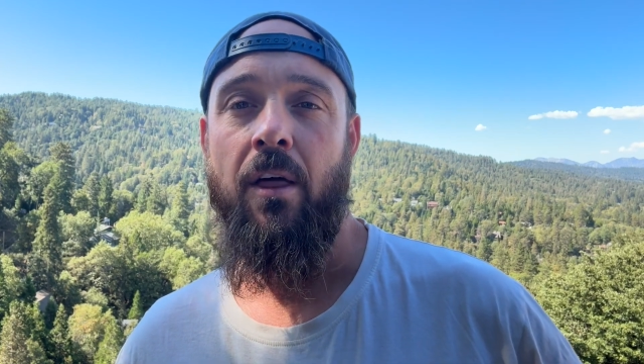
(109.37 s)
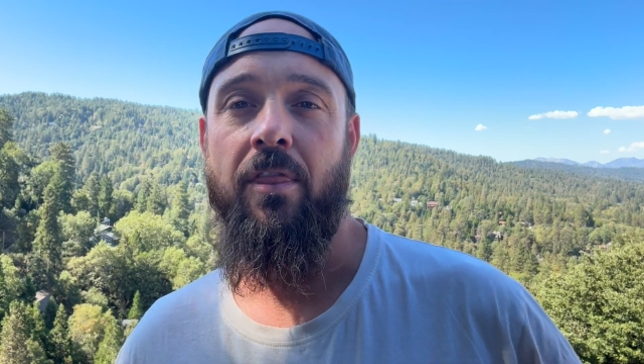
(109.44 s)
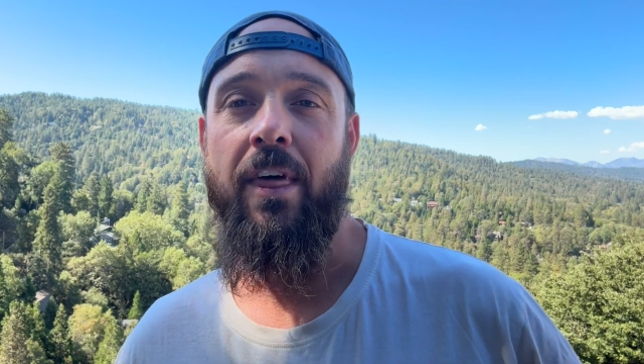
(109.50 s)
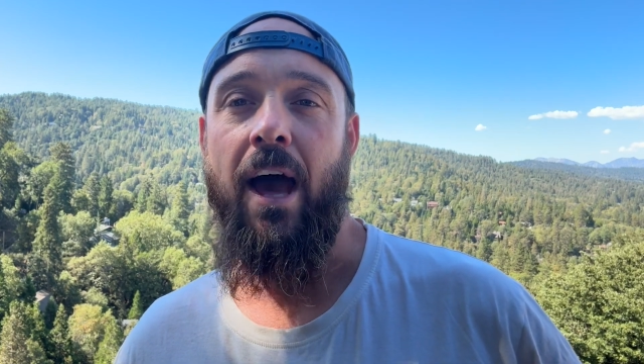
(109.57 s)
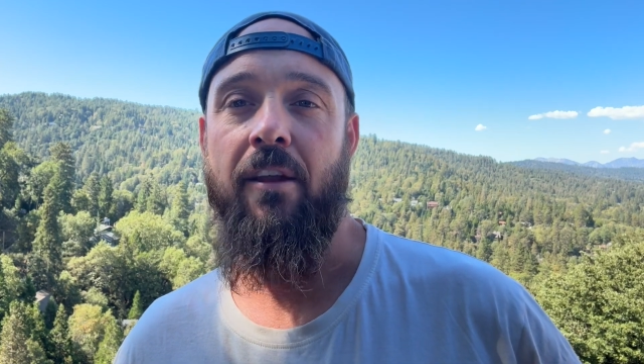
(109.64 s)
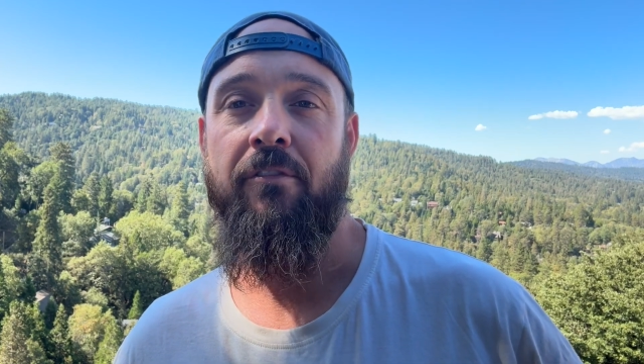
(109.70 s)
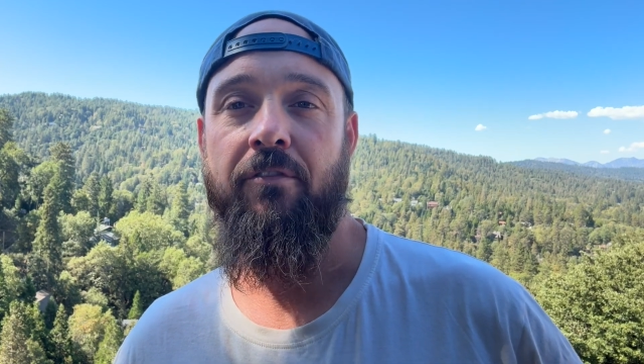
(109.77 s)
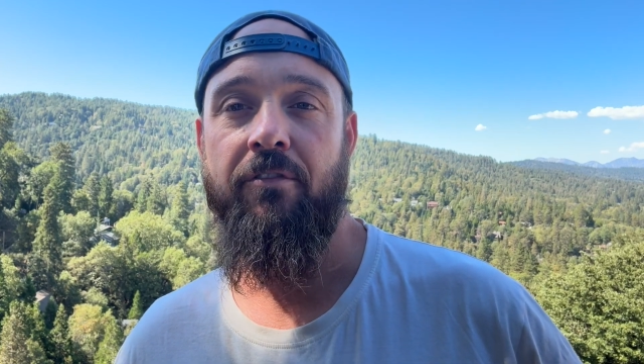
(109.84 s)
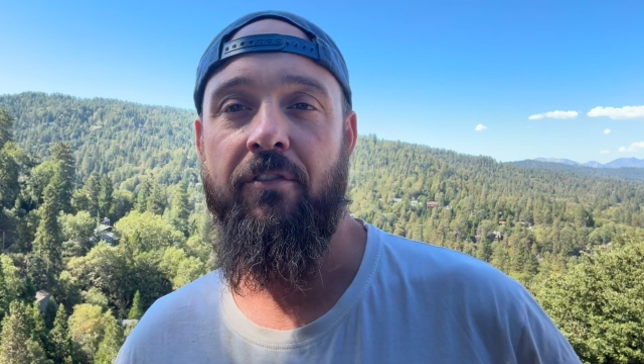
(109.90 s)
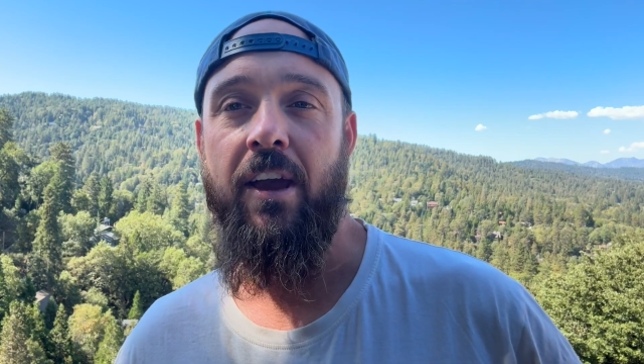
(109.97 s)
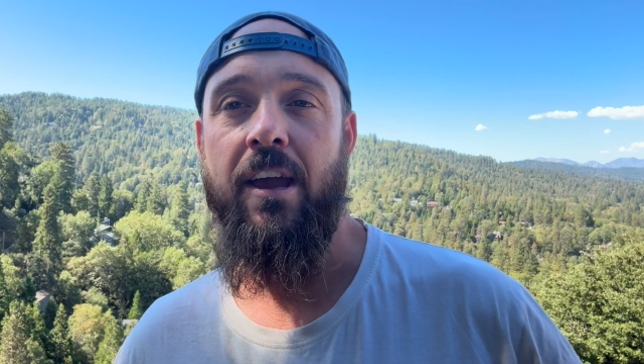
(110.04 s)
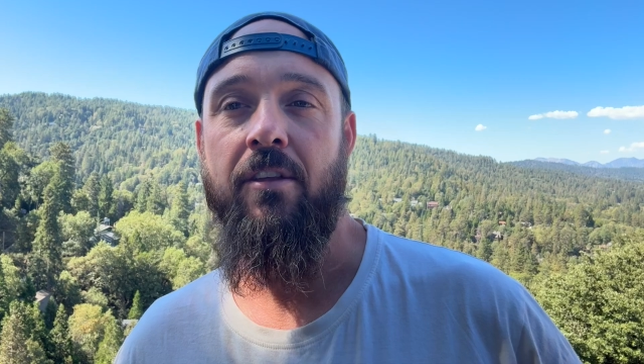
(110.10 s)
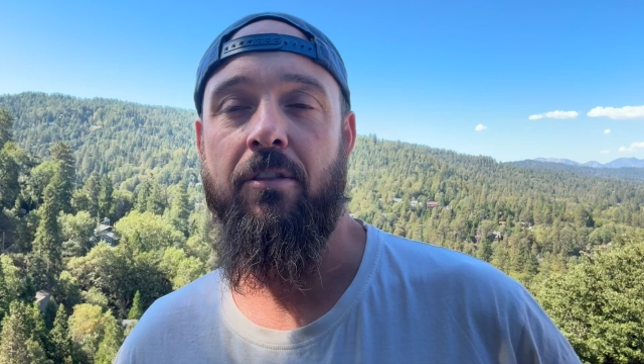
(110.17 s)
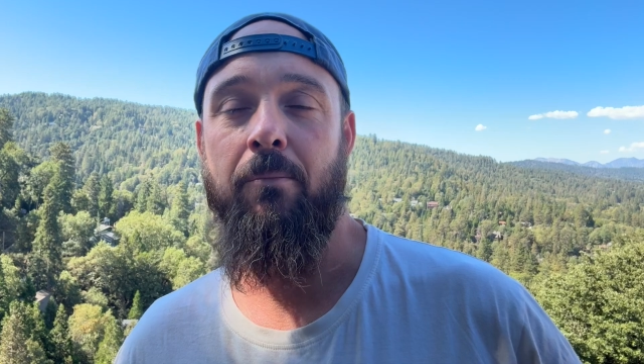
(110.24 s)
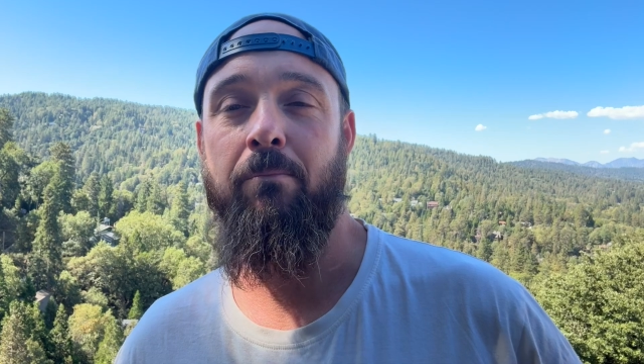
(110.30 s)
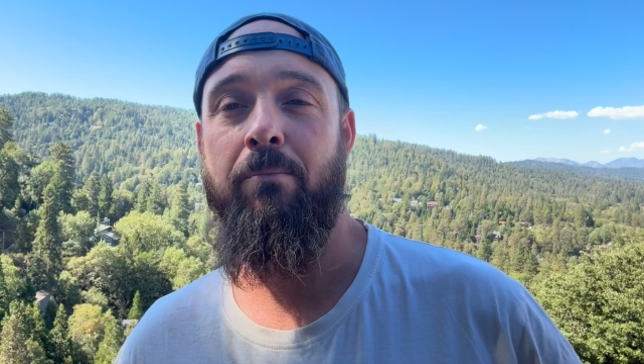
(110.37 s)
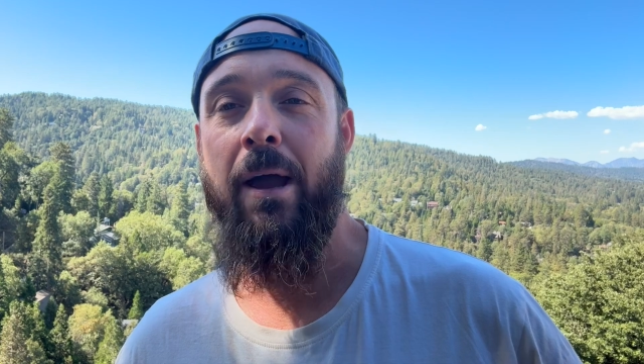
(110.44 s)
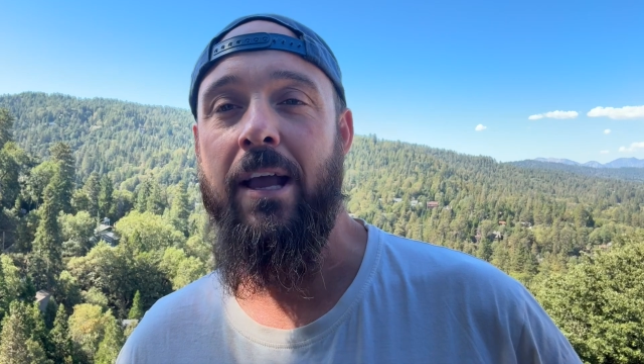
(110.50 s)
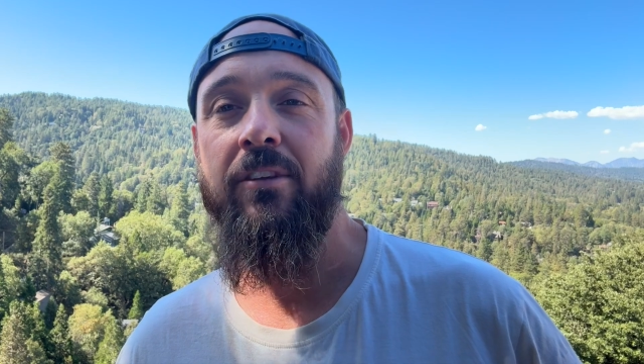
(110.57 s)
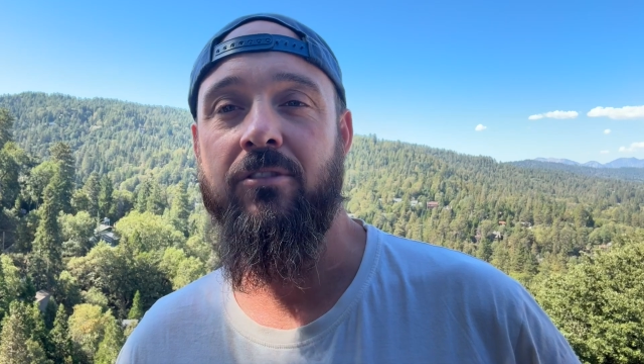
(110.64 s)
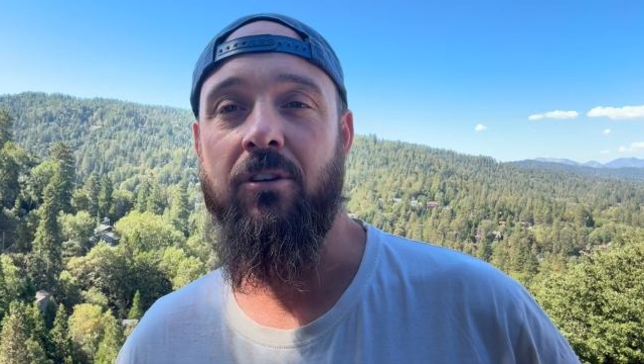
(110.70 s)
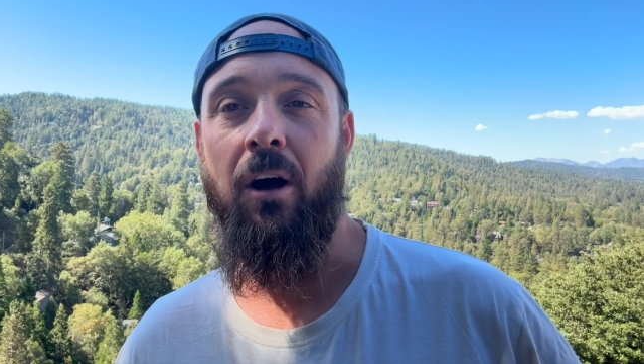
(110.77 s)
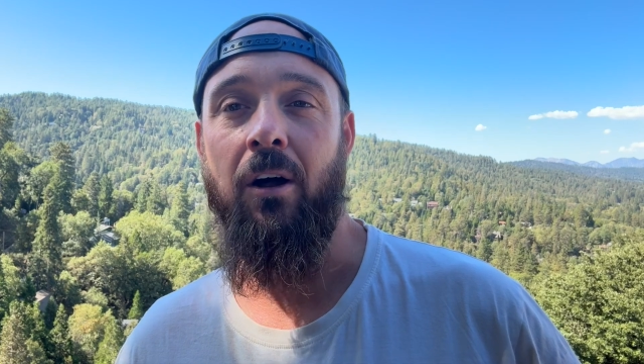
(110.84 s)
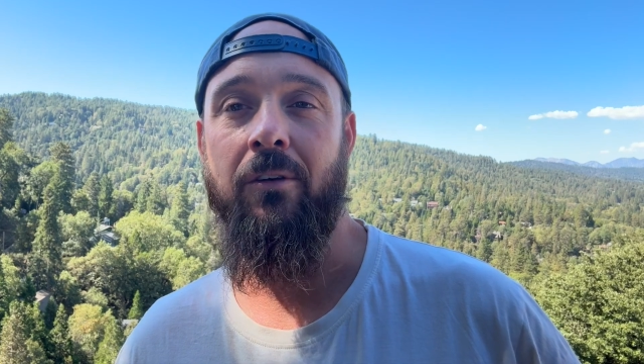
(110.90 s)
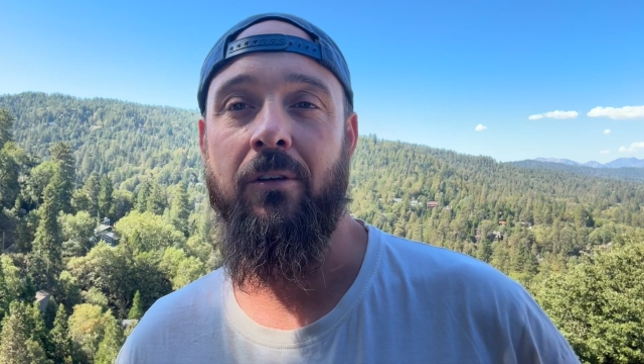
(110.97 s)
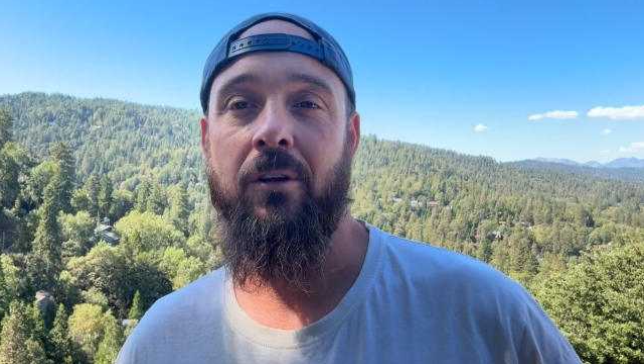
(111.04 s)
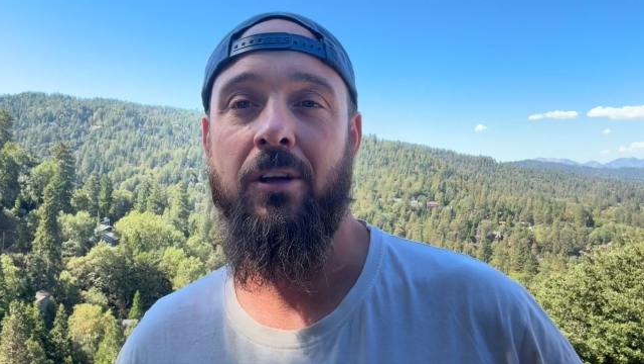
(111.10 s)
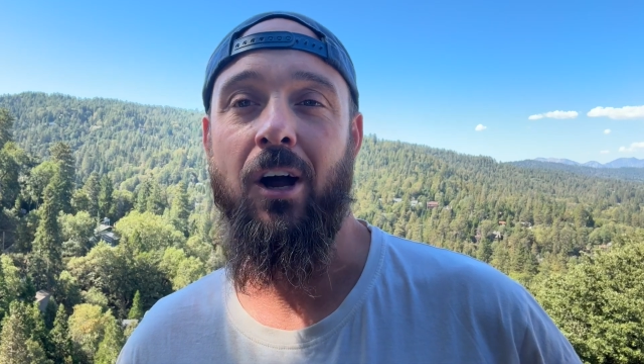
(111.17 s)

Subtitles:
that faith based on